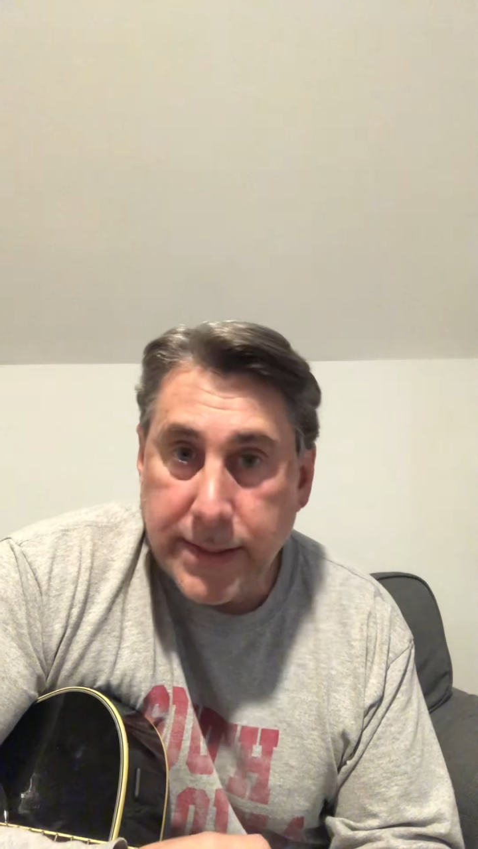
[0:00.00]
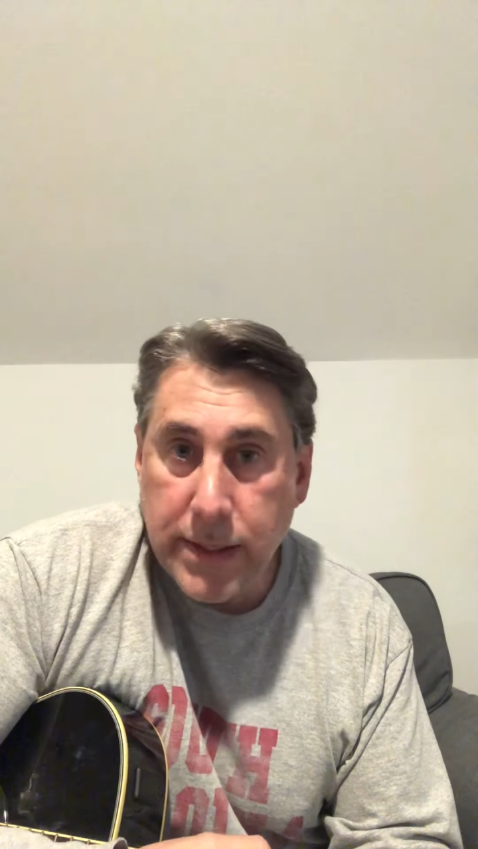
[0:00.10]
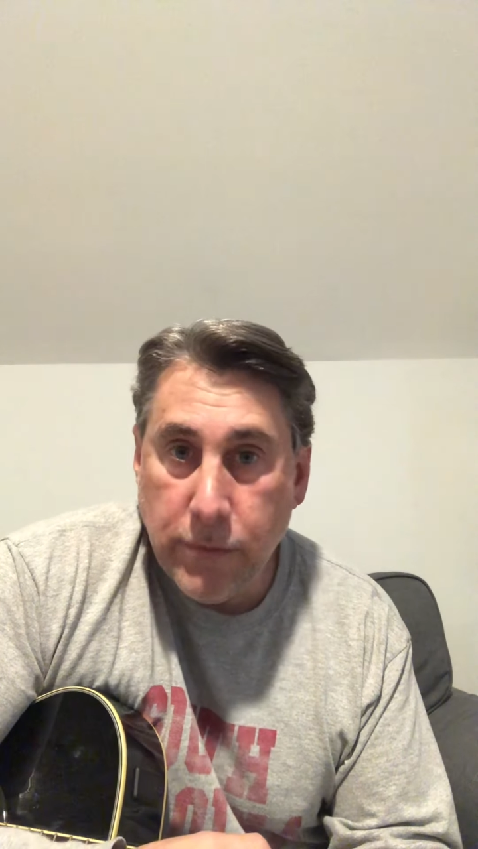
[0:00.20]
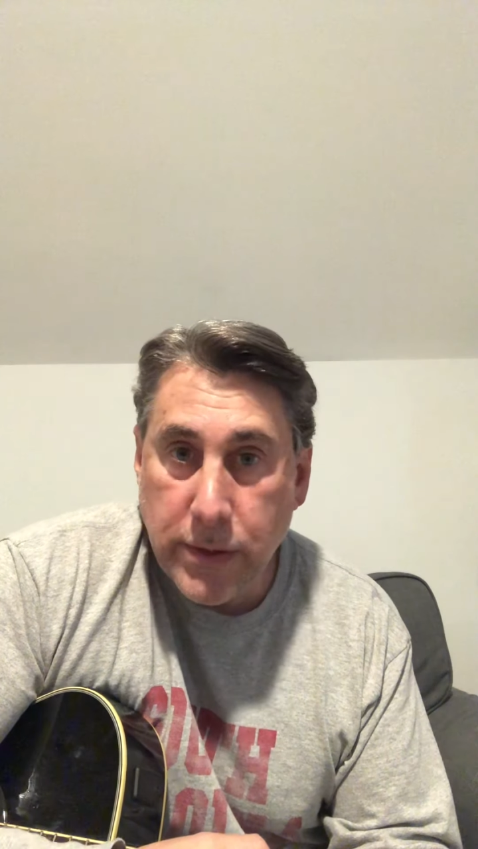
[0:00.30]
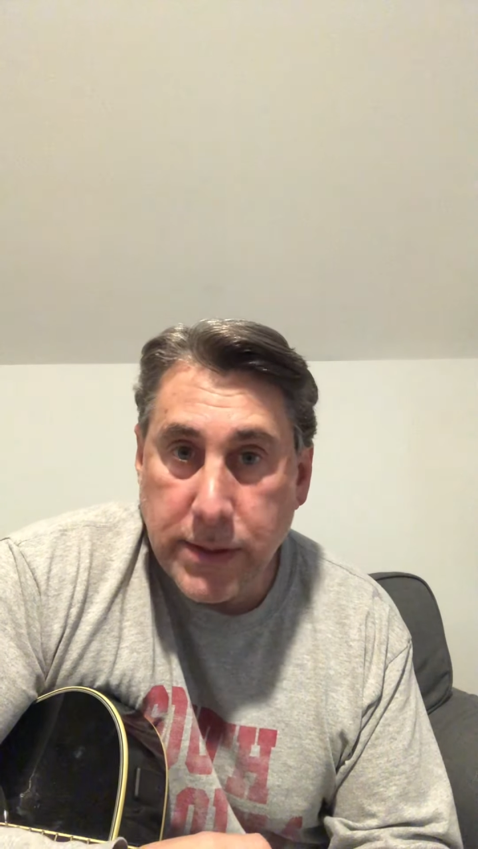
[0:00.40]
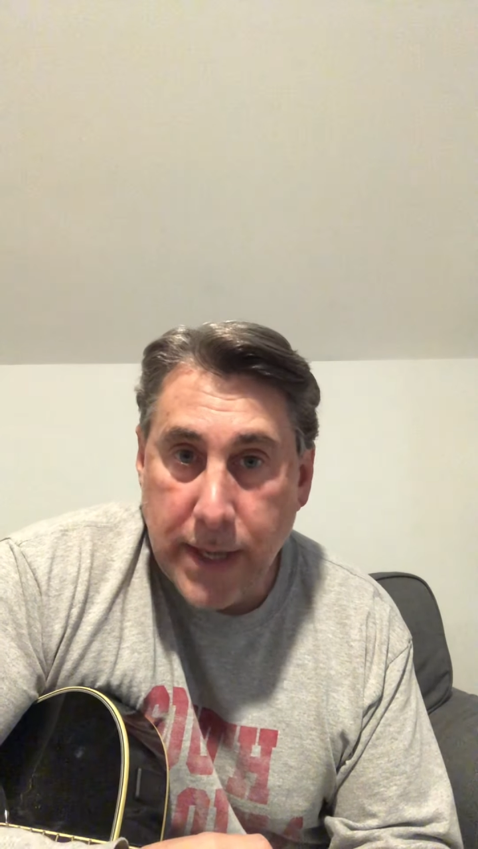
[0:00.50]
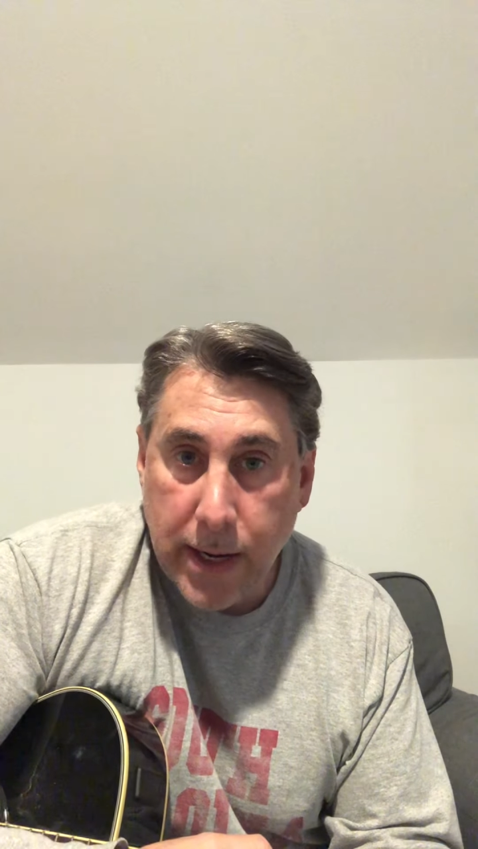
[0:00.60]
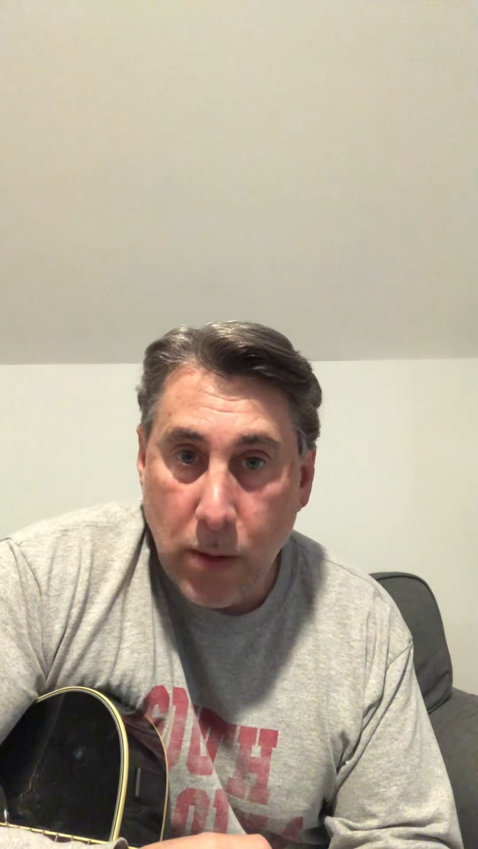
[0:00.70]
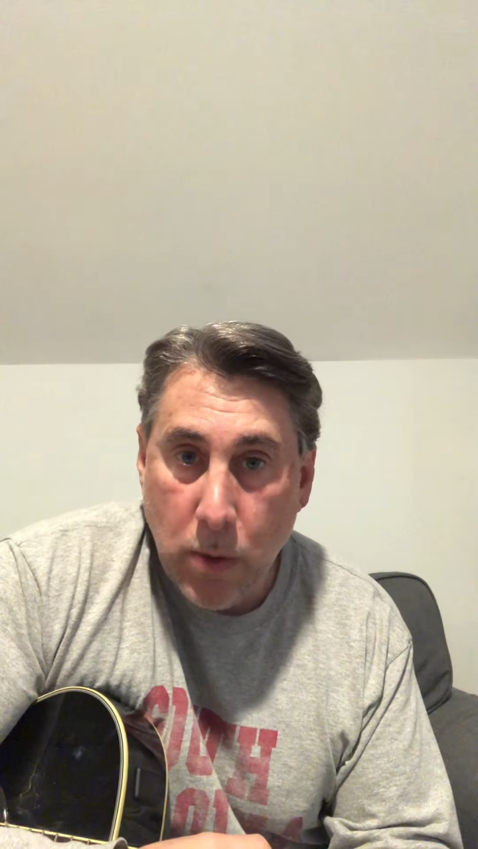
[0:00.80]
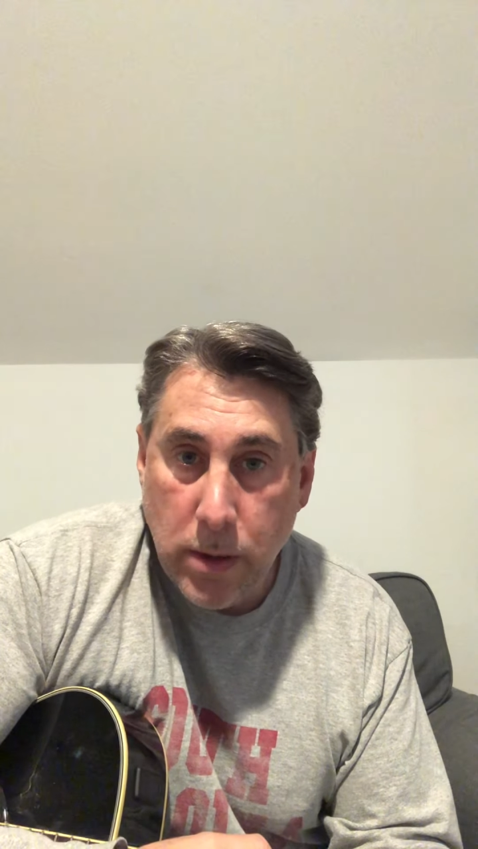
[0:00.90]
it for the 2nd
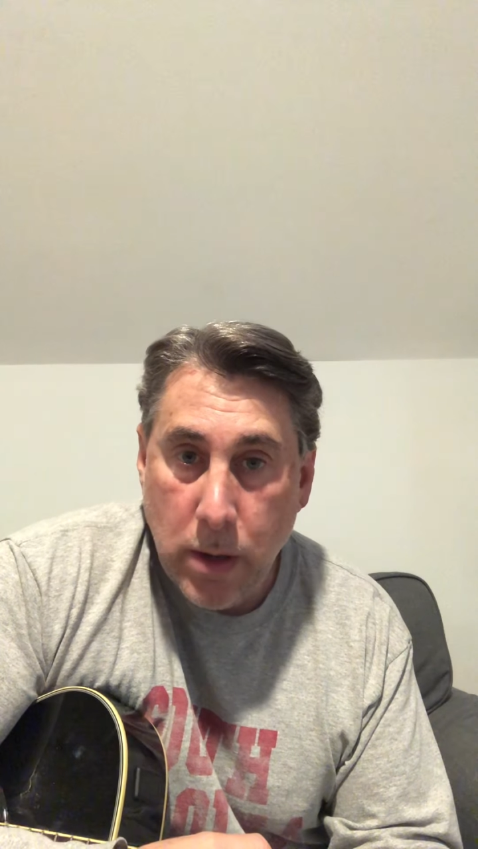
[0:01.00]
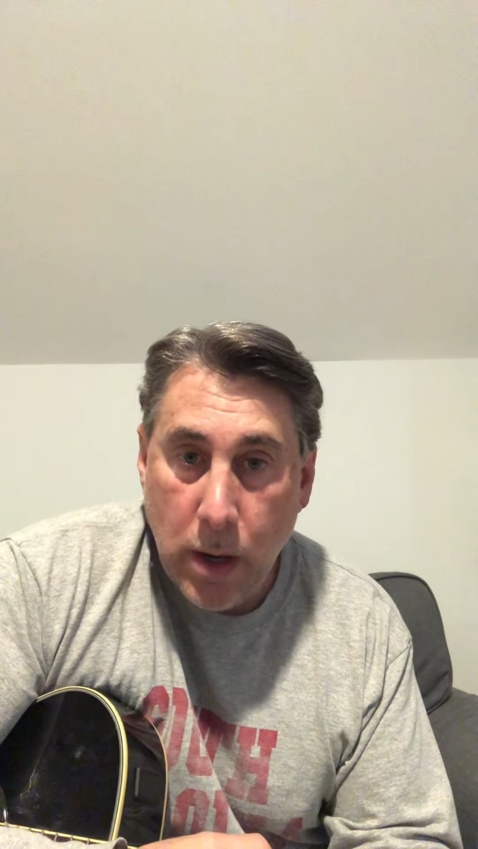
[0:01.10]
one.